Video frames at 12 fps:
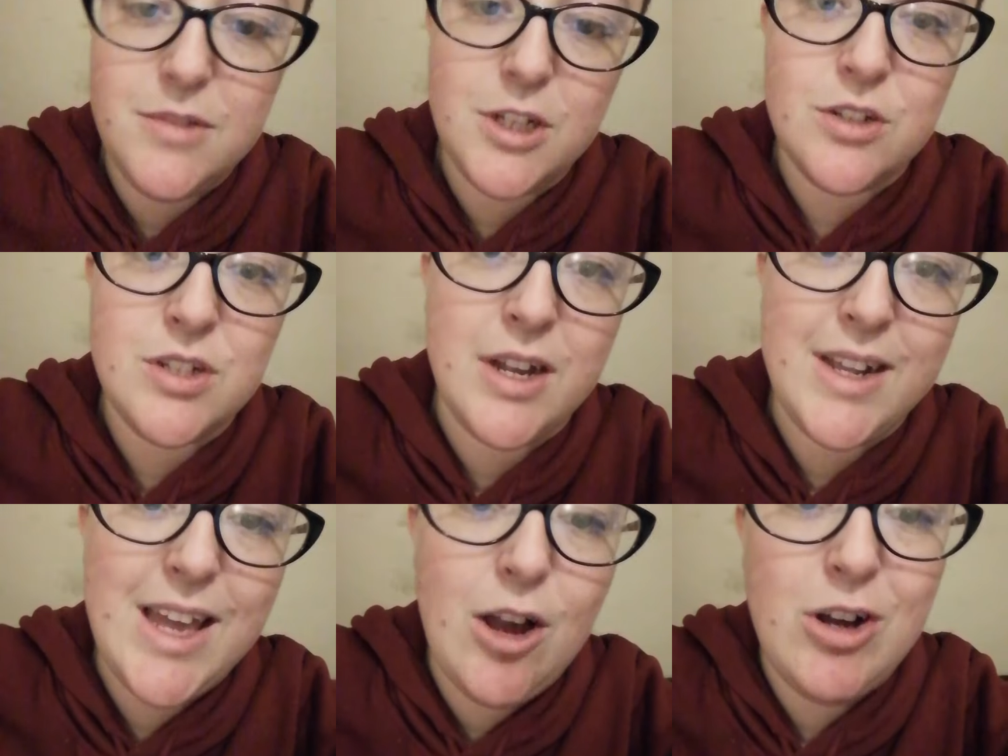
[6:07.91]
because
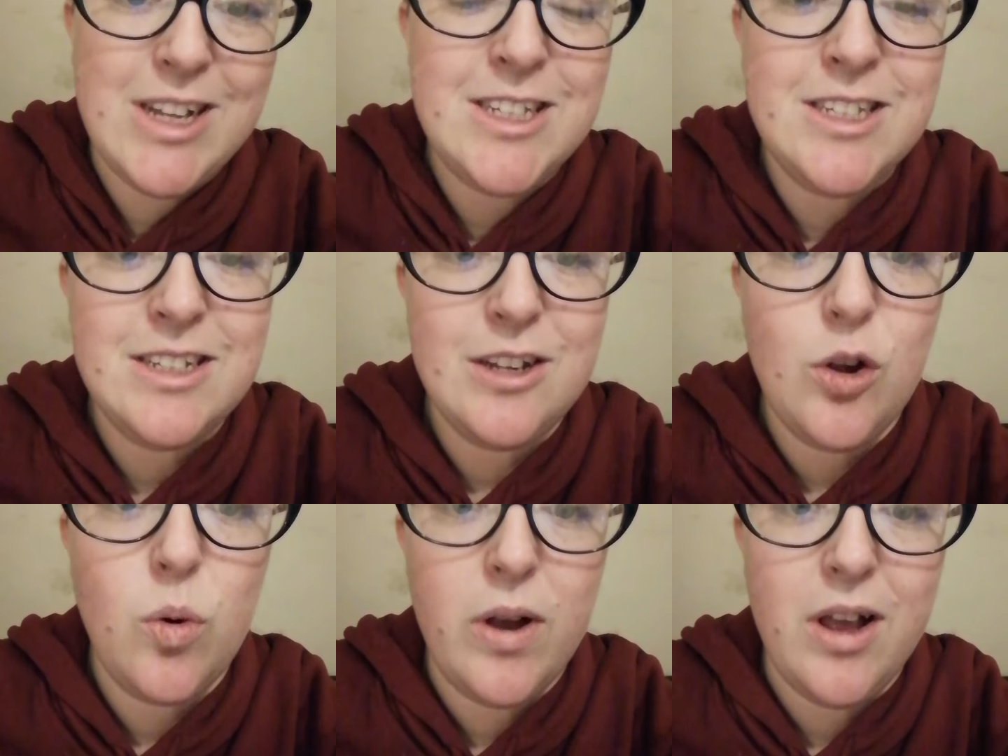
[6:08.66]
I get
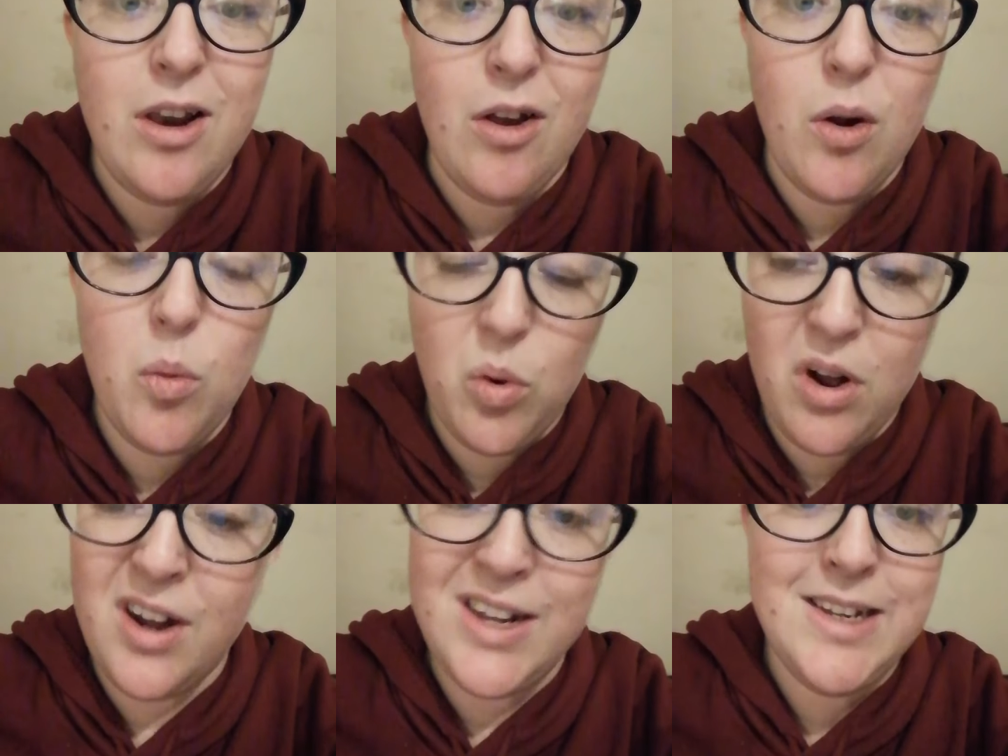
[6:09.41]
asked quite a lot
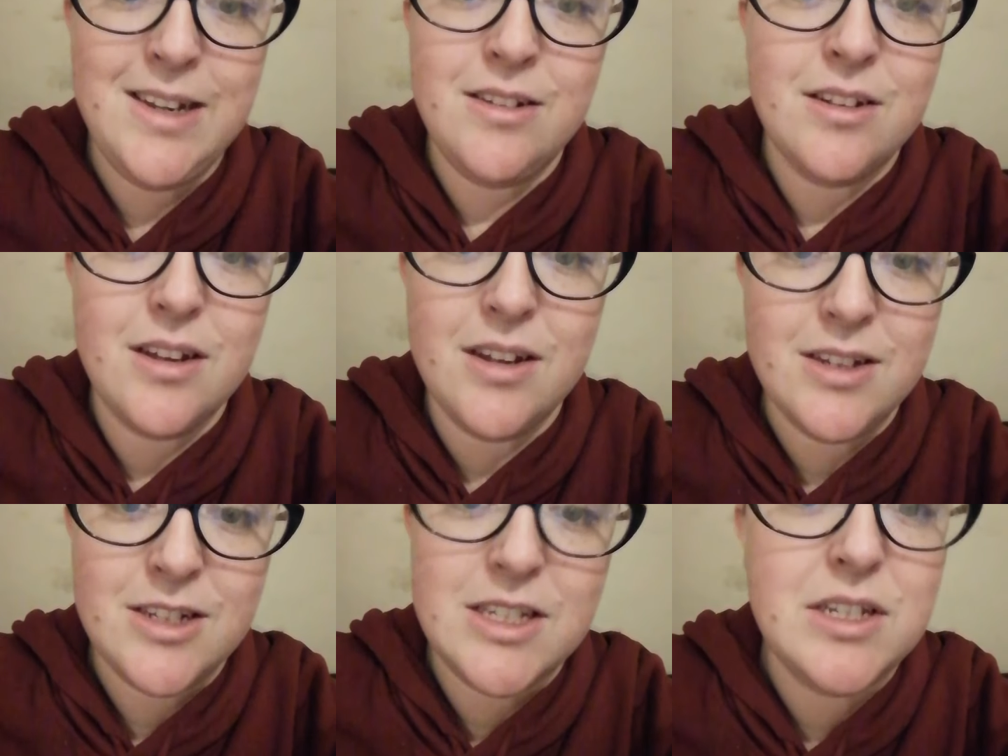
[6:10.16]
what I need
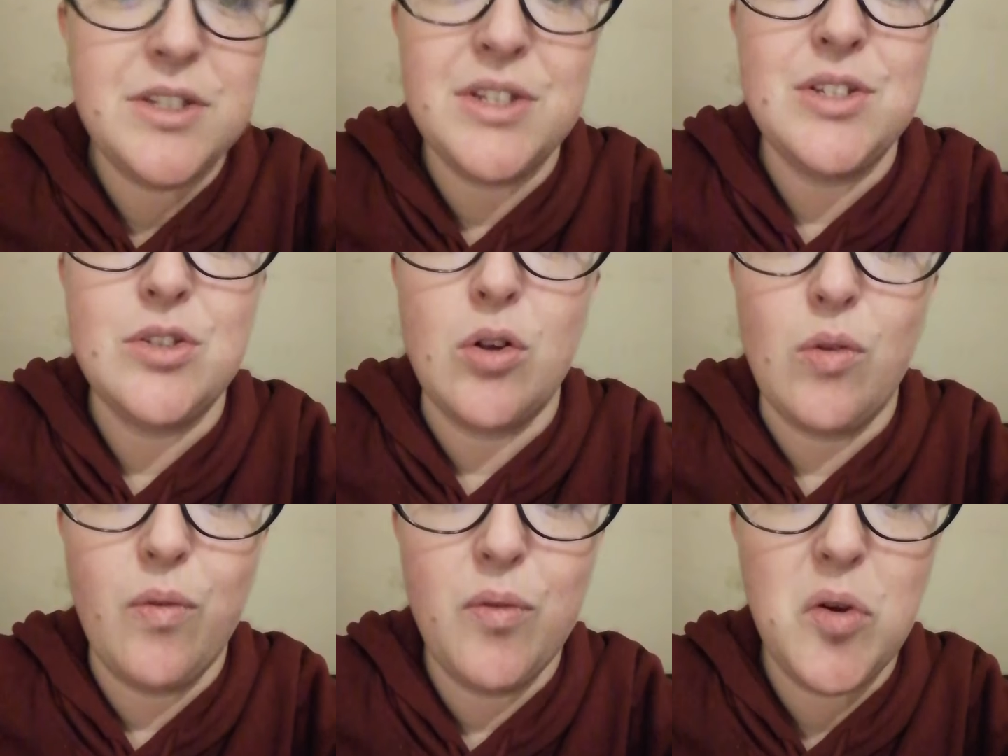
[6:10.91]
an assistance
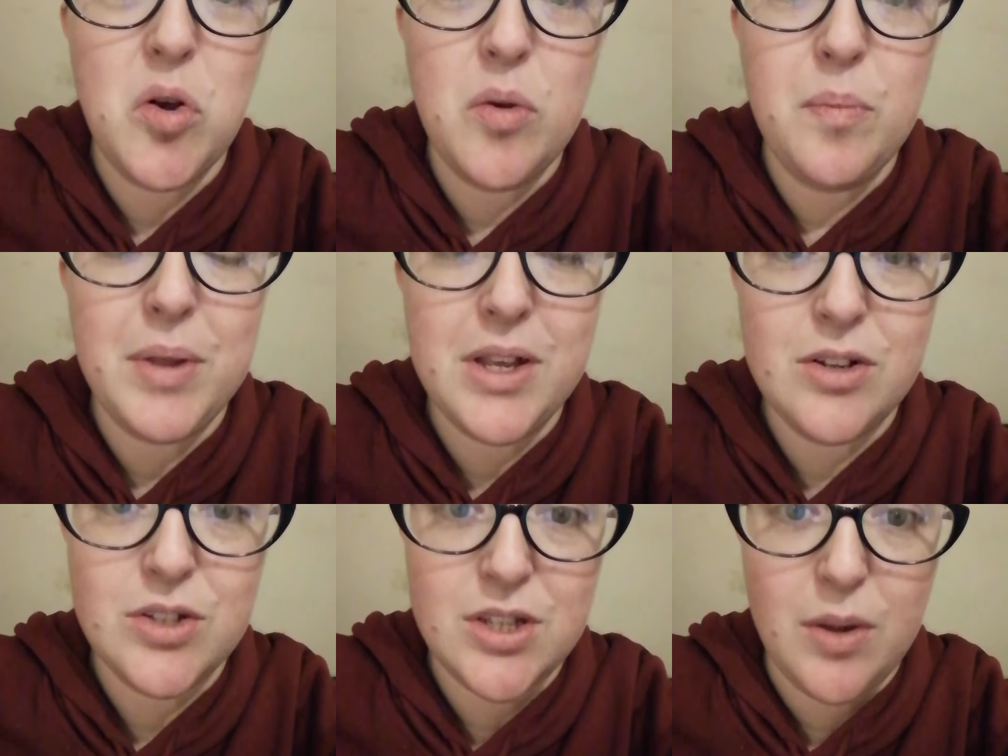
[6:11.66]
dog for,
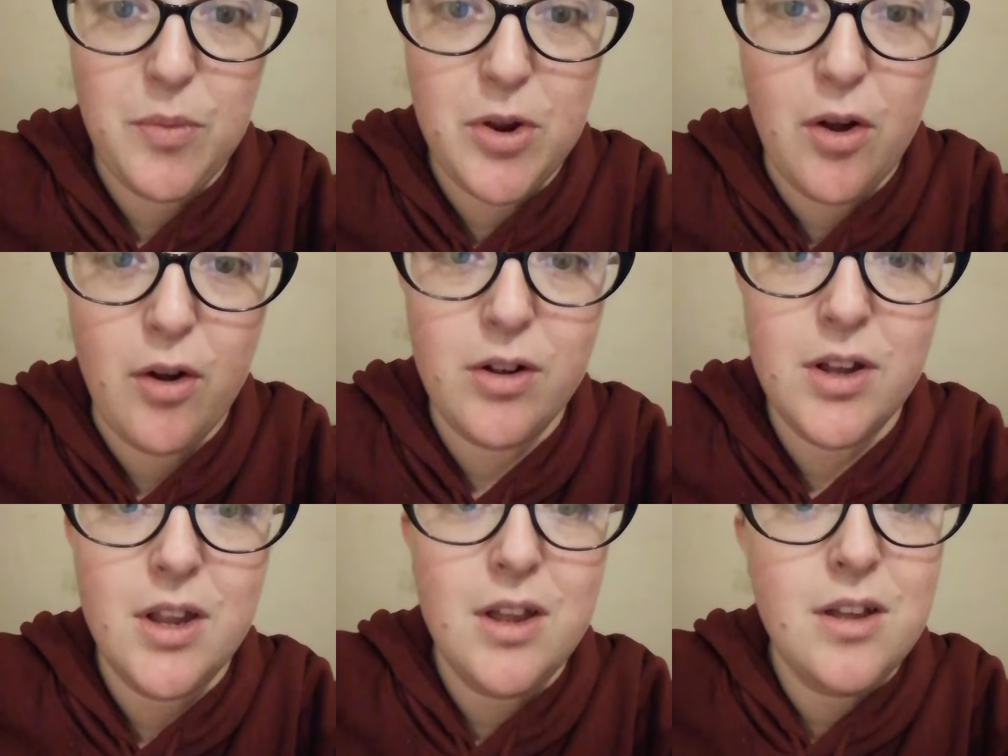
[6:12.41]
because I'm not
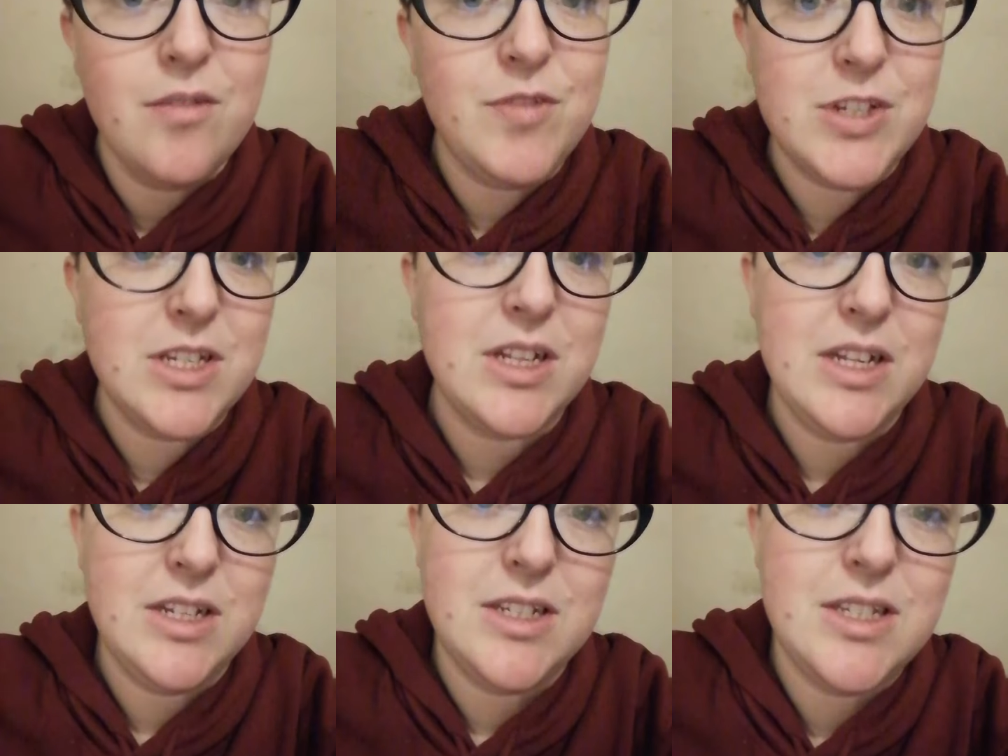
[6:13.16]

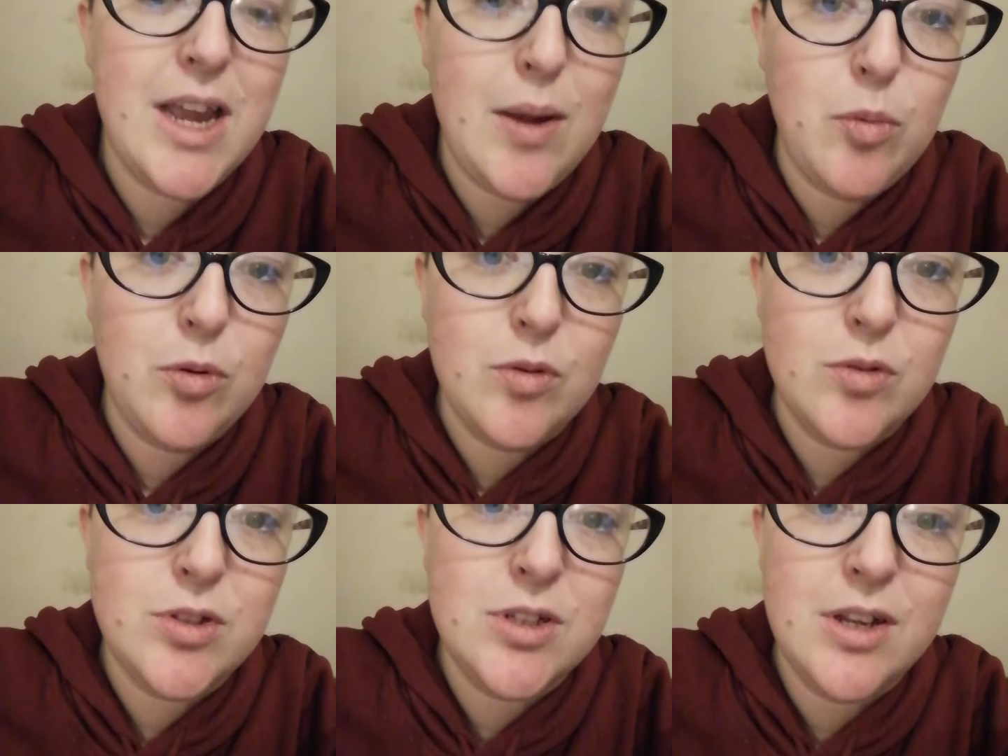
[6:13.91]
physically
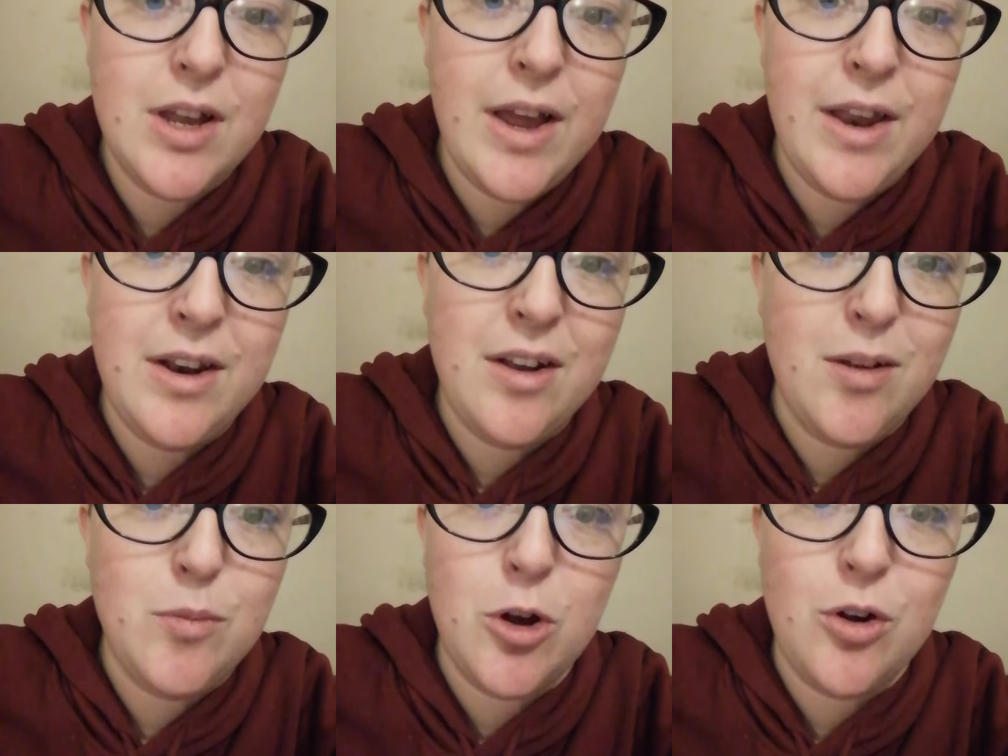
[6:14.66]
disabled and
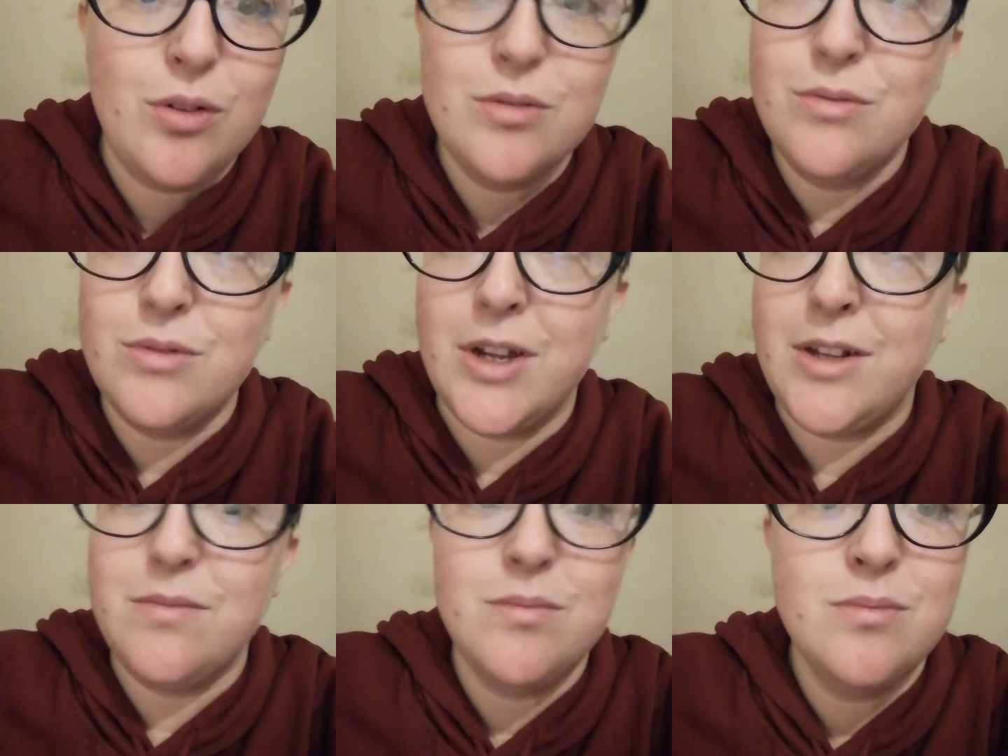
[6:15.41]
I'm not
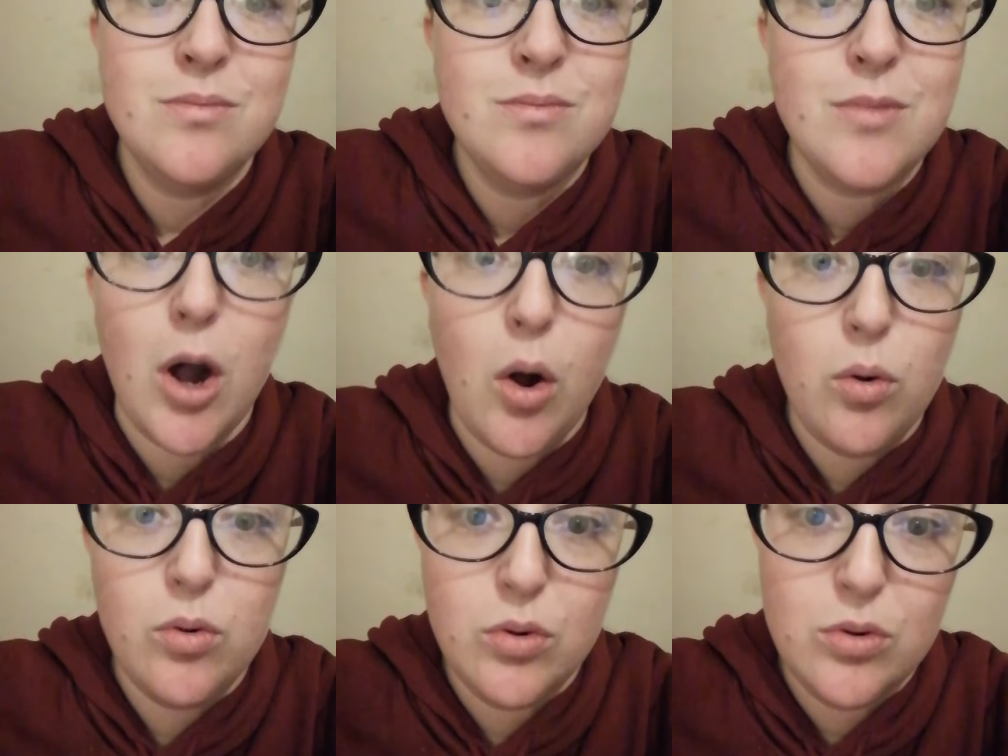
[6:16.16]
like
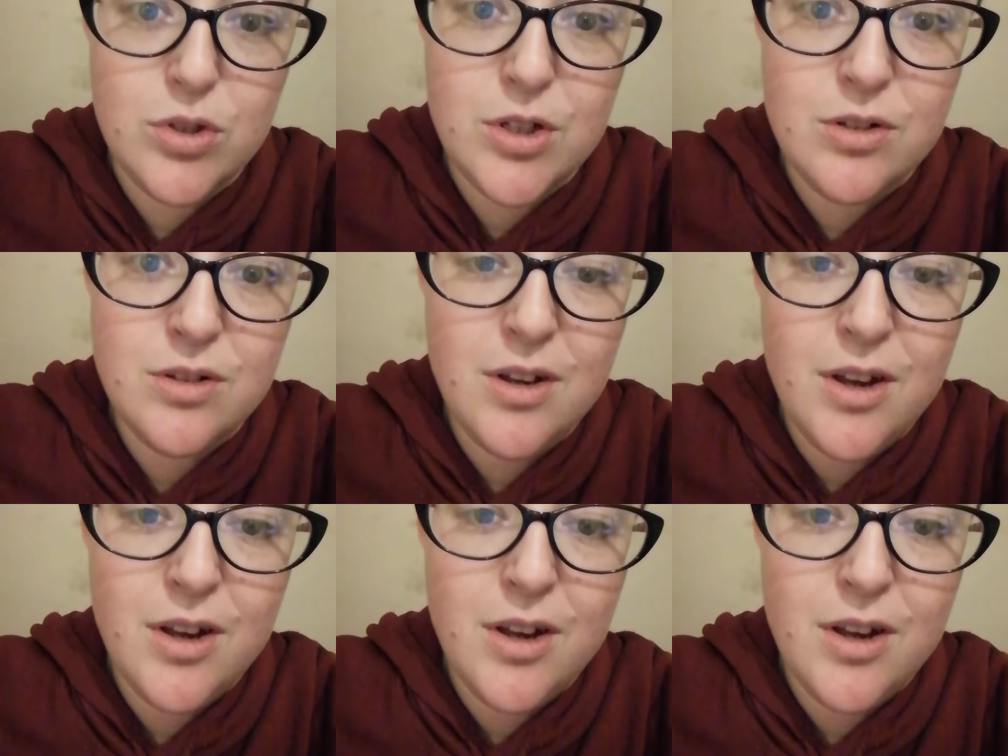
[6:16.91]
old